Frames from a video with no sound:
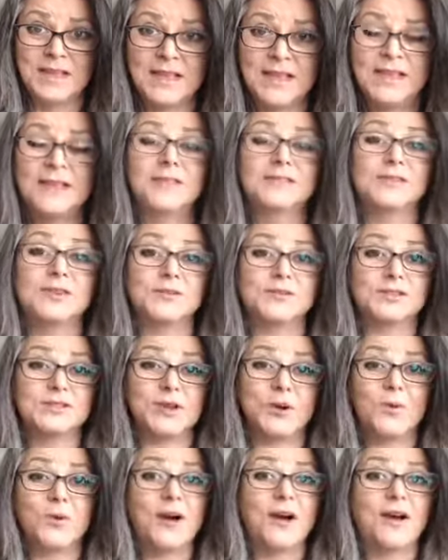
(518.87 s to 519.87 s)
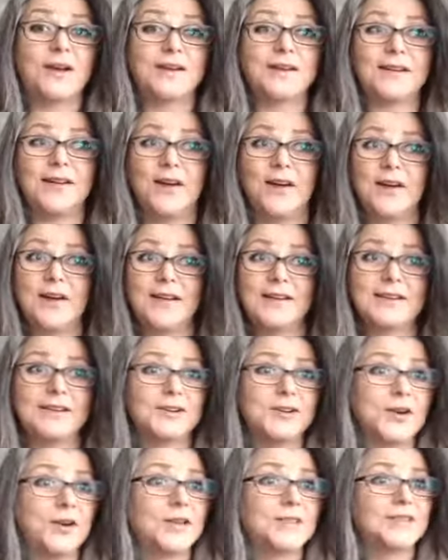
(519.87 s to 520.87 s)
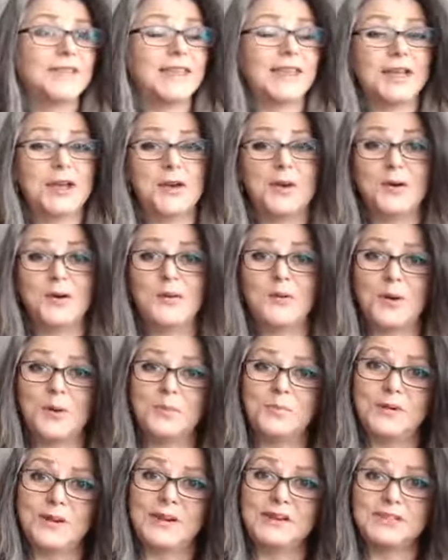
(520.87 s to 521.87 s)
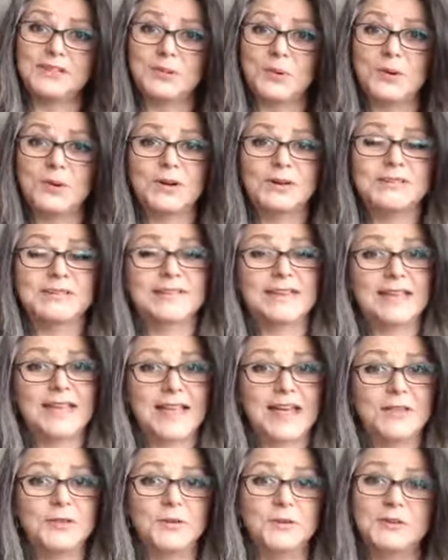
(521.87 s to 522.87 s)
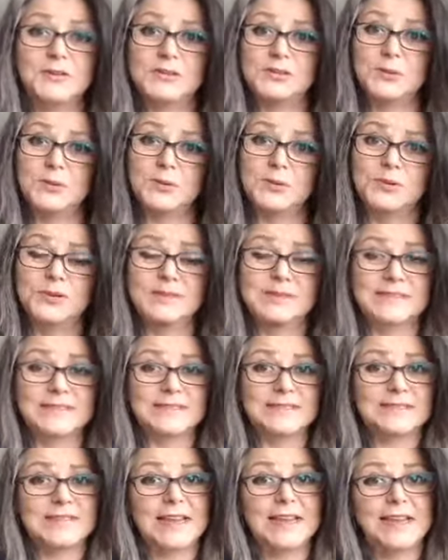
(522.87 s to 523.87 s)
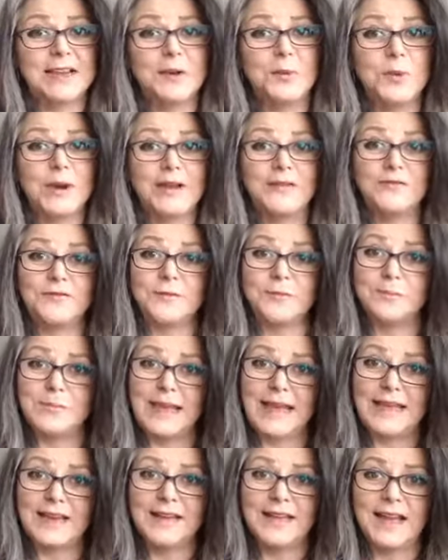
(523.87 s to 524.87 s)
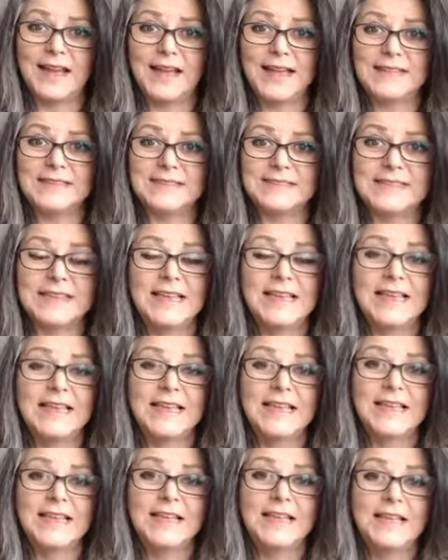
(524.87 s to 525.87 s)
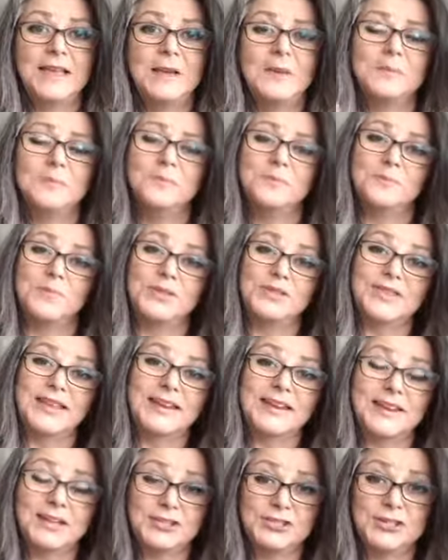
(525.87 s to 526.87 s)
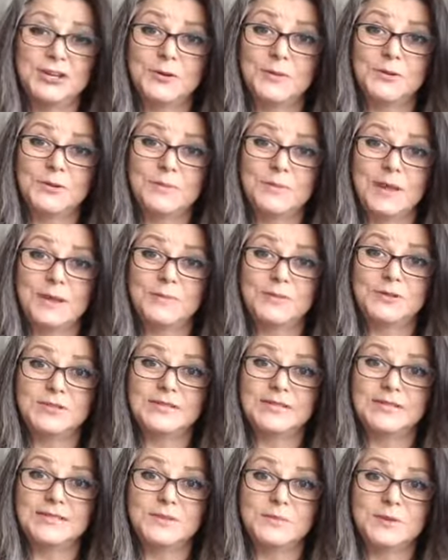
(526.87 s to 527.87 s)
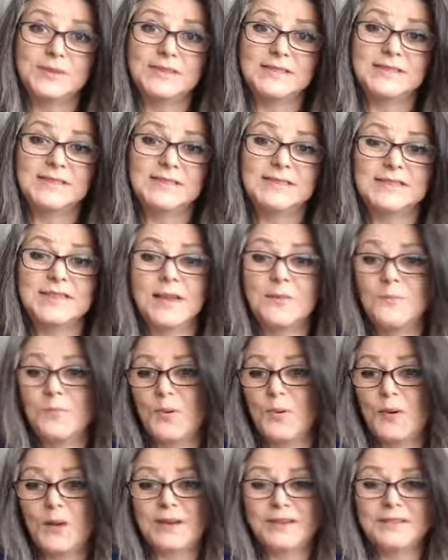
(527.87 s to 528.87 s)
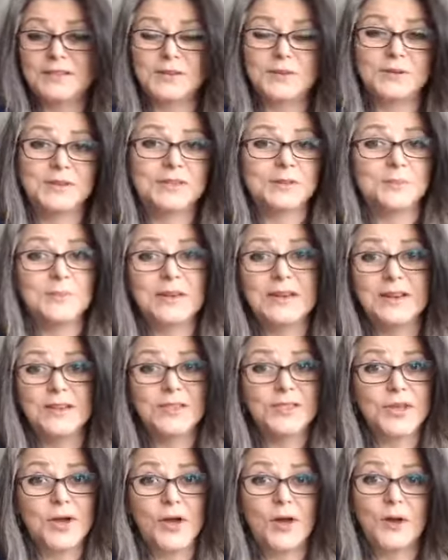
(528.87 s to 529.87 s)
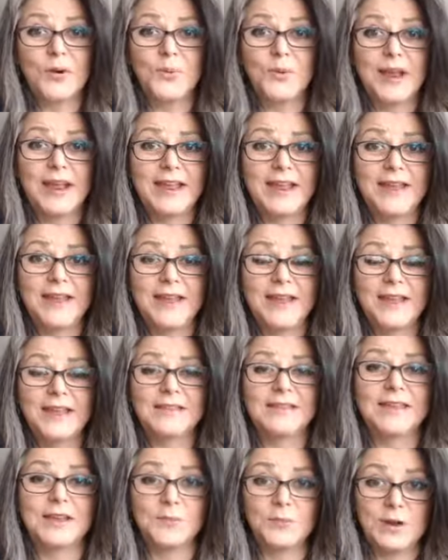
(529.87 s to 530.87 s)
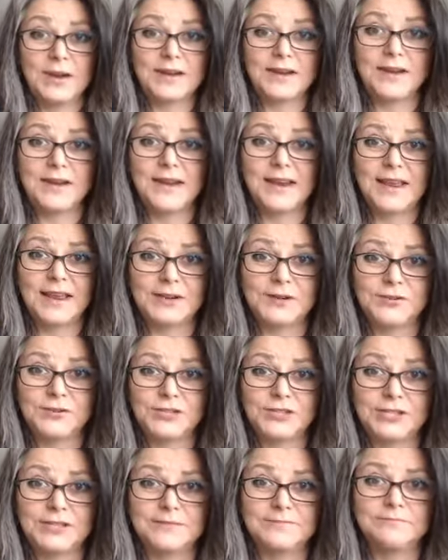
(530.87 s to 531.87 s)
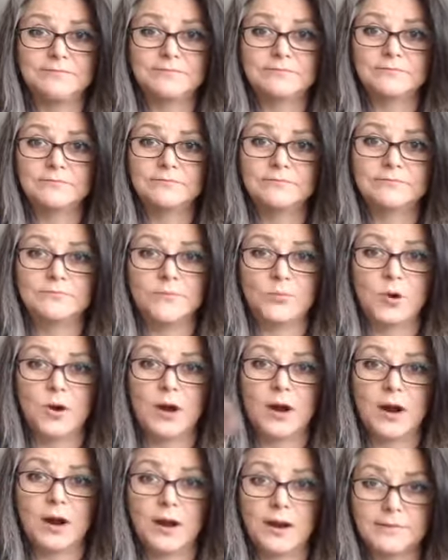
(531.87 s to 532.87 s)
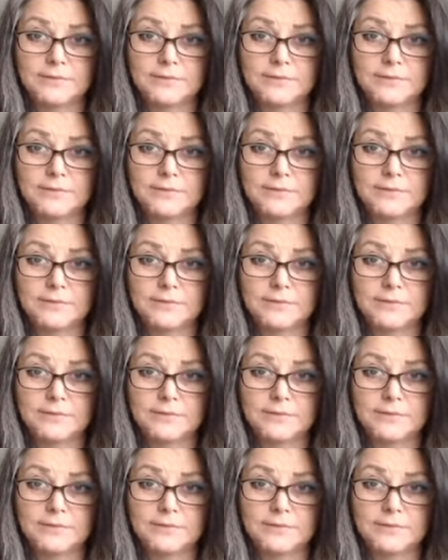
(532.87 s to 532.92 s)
So on and on they go, opening doors and gathering tools and staying away from bad guys. But then I share with my participants, at some point, they're in the middle of the hallway and they run out of energy. Mwah.